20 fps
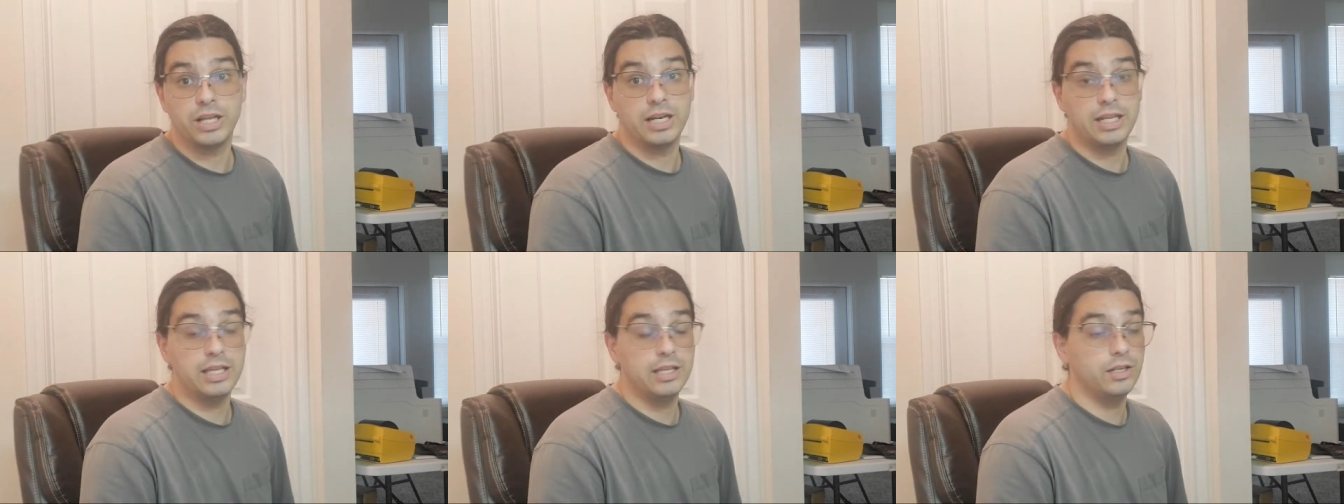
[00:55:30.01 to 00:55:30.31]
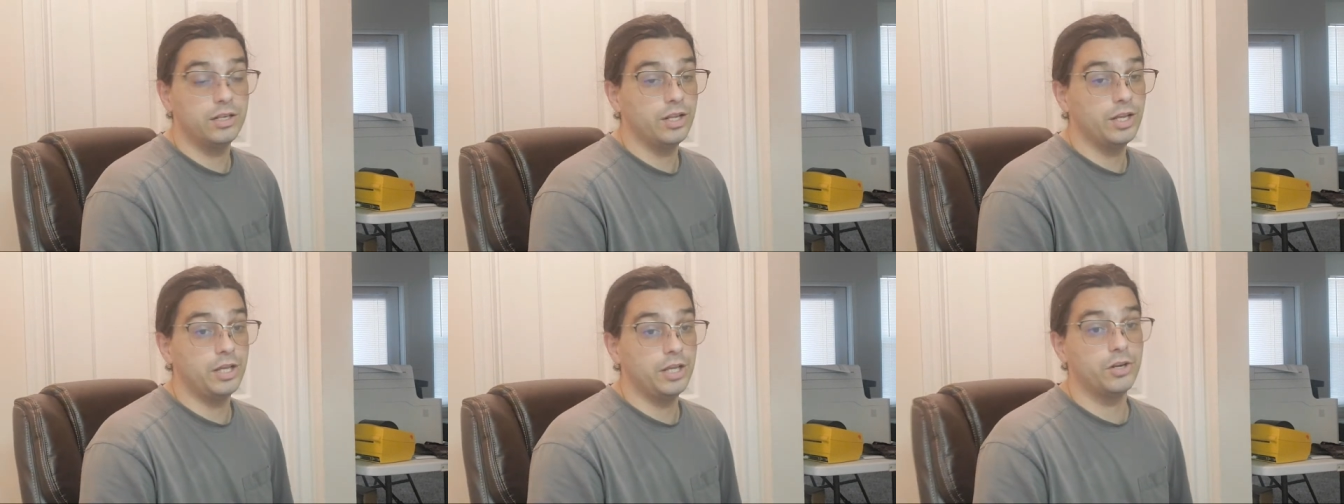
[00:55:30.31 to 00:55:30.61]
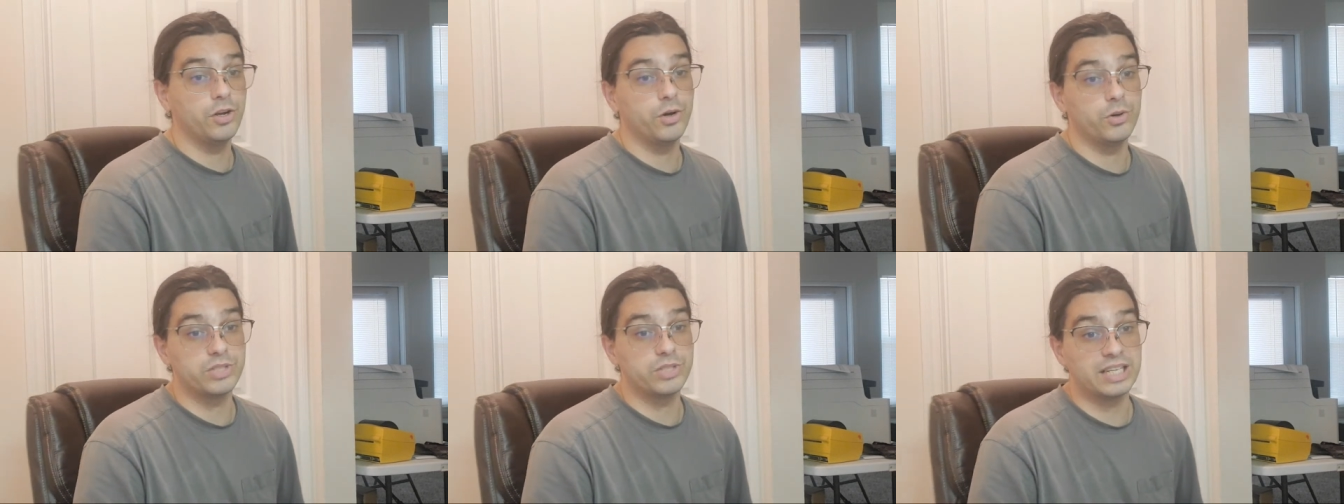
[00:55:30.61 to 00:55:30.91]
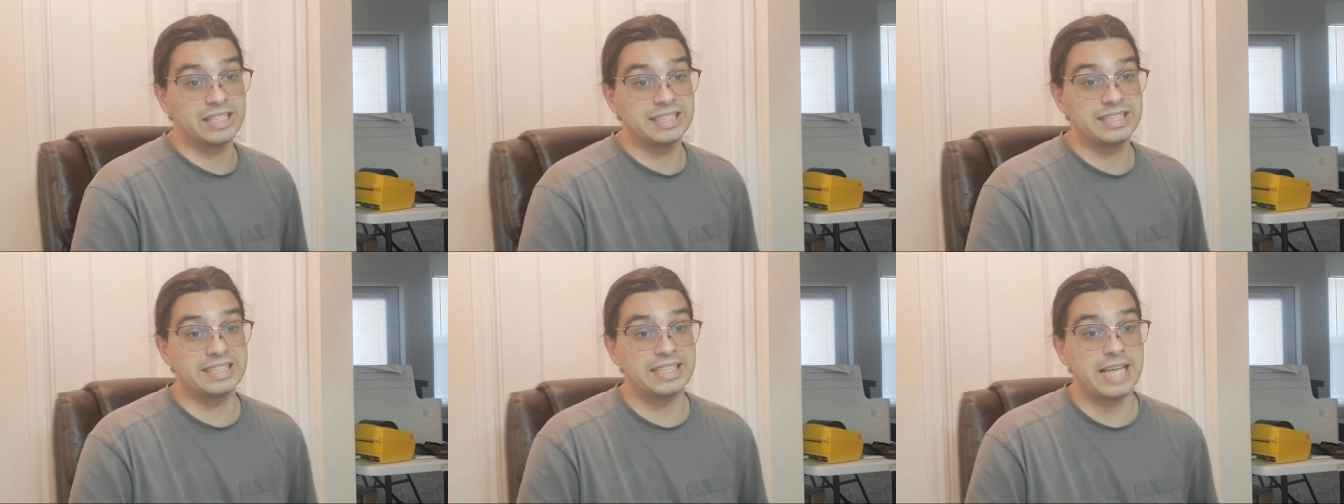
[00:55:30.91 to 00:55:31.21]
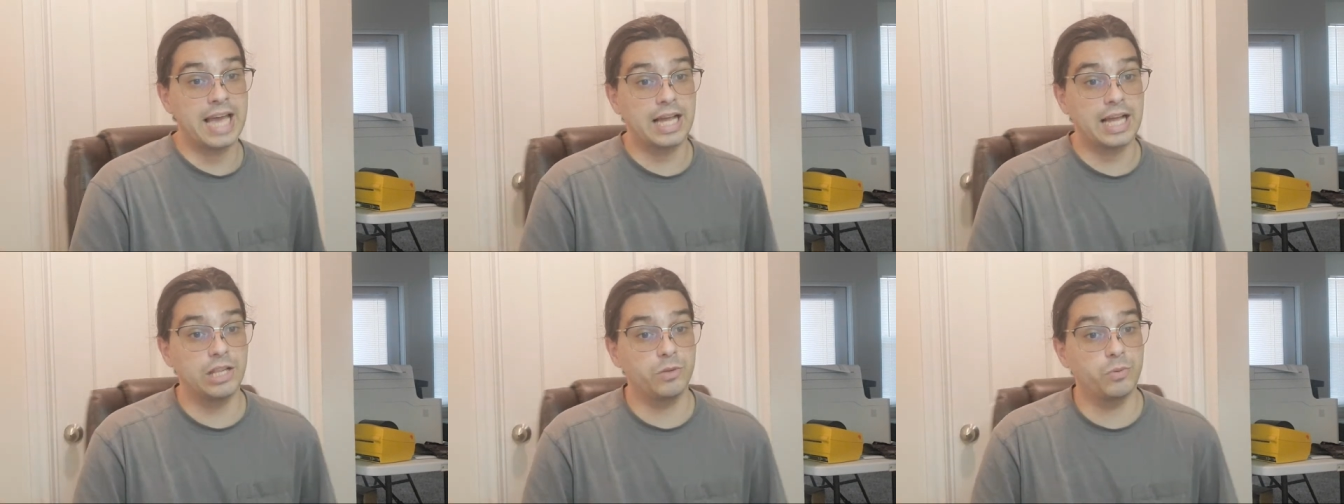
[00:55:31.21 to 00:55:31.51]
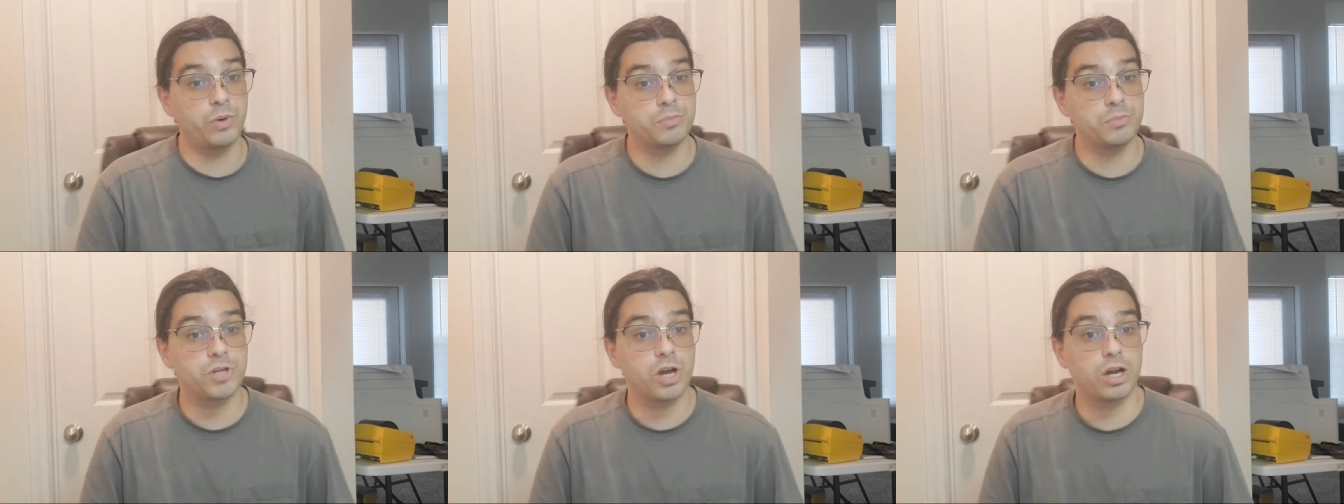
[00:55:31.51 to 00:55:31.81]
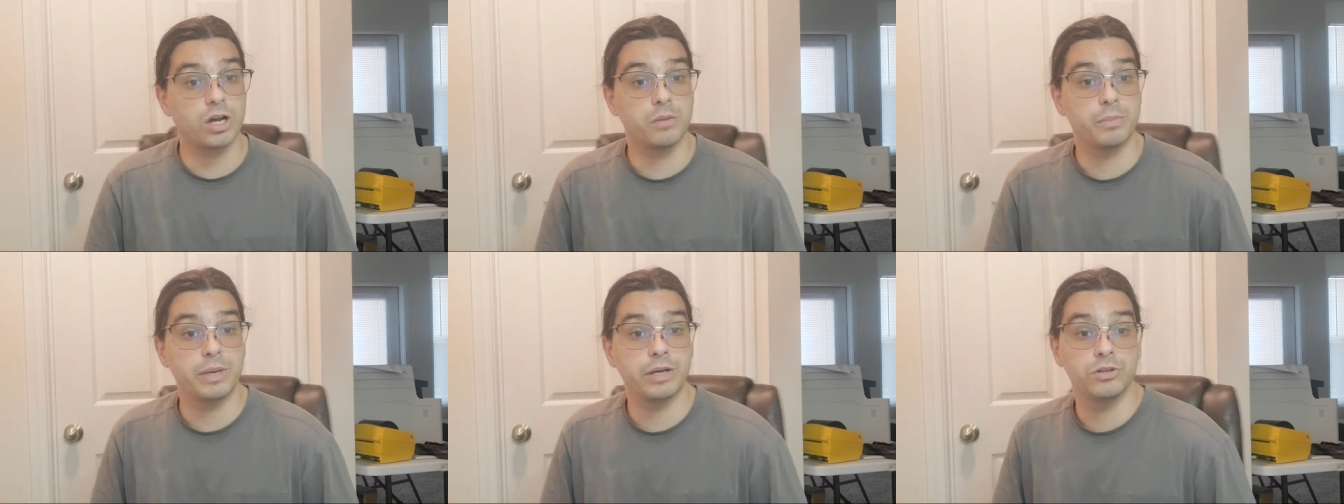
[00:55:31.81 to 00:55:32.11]
and he knows exactly what I'm
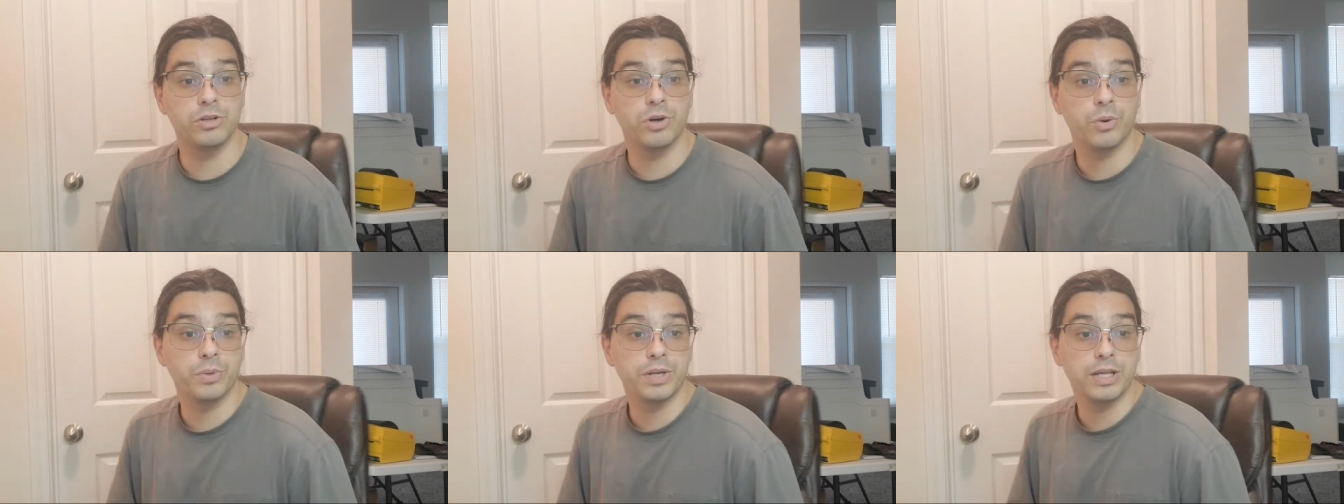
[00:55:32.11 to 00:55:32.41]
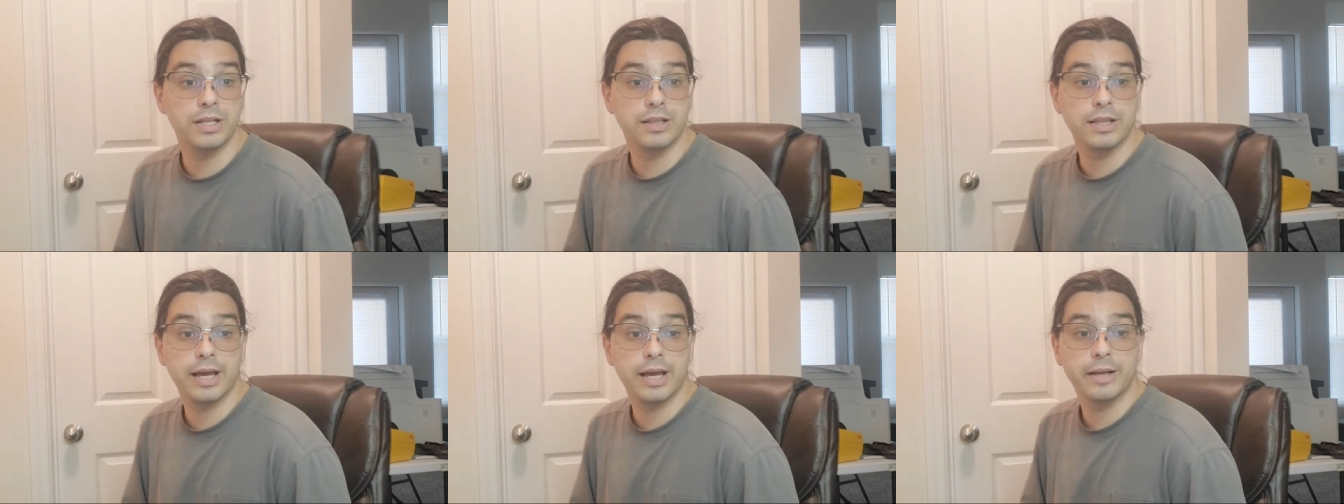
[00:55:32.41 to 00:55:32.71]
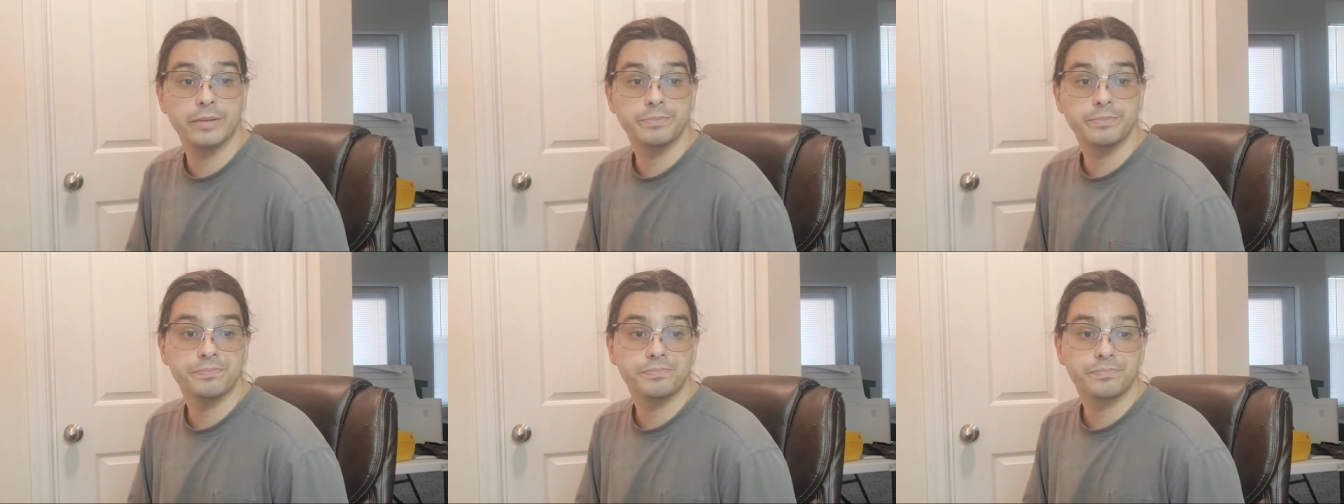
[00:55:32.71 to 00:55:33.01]
talking about. You don't need that.